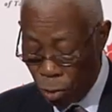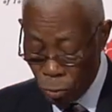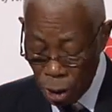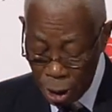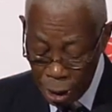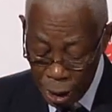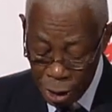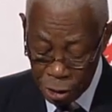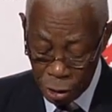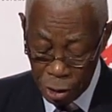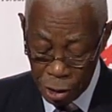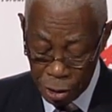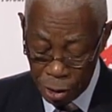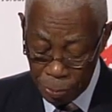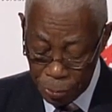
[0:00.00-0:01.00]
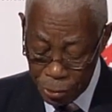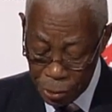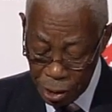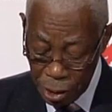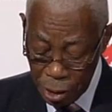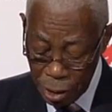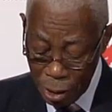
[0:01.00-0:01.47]
relationships
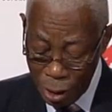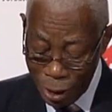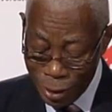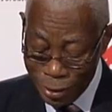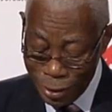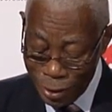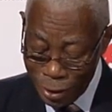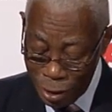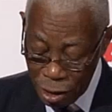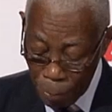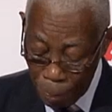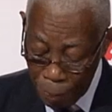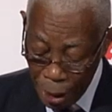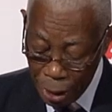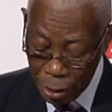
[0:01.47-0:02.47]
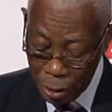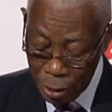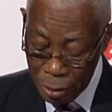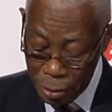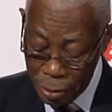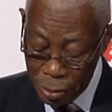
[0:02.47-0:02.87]
at independence,